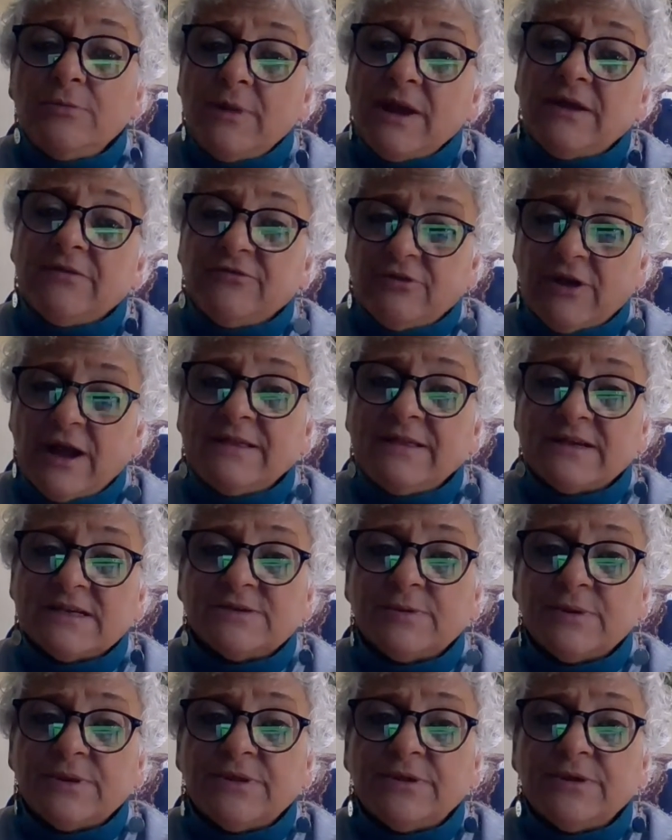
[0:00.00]
may have tried this
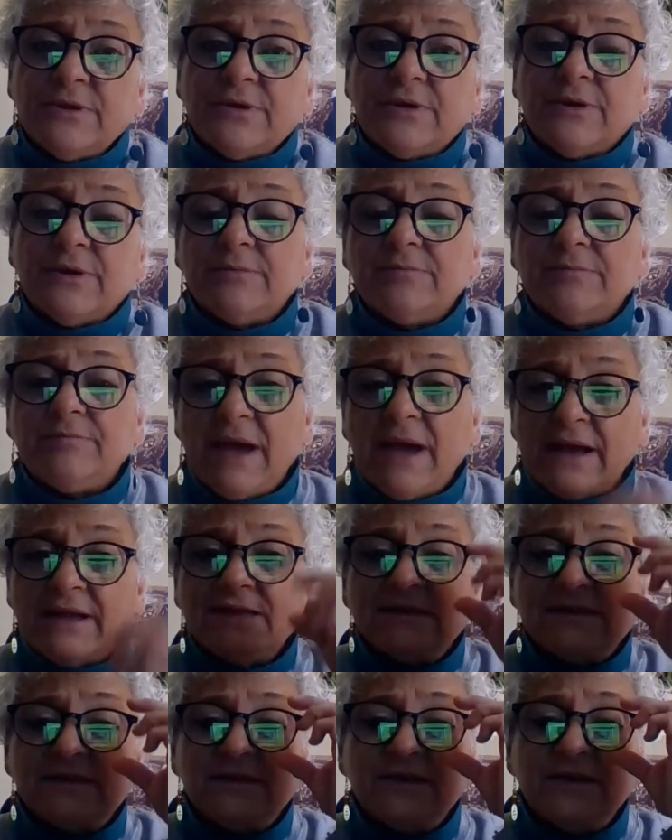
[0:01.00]
with your pets,